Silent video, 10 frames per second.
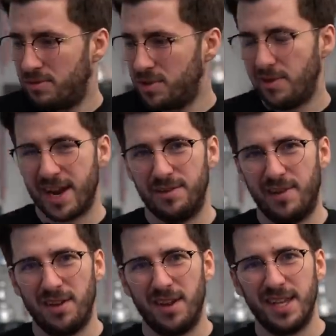what do you reckon?
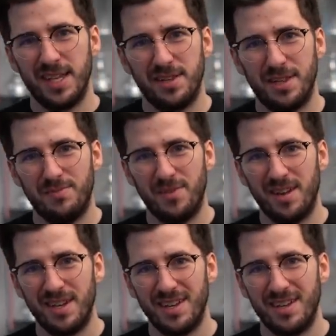Reckon I can get this in
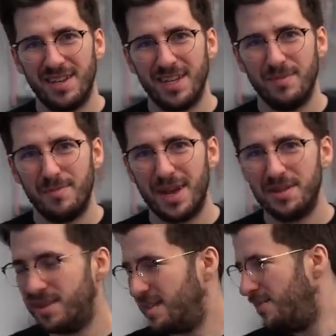my uh, in my
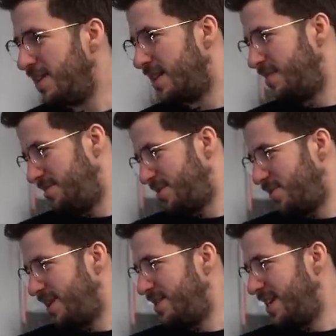Mazda? I think I can
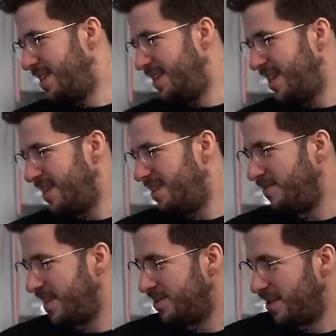squeeze it in there.
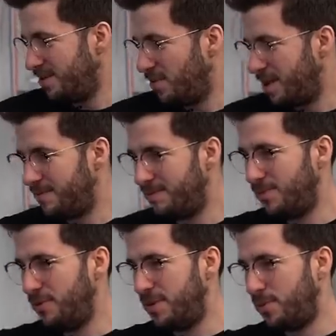I think so. Might
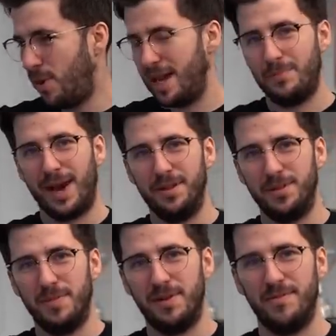move the weight
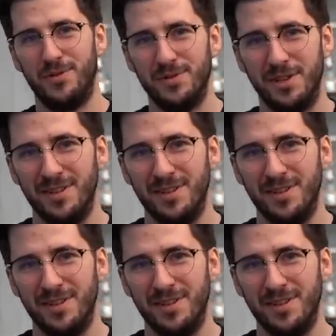balance a bit forward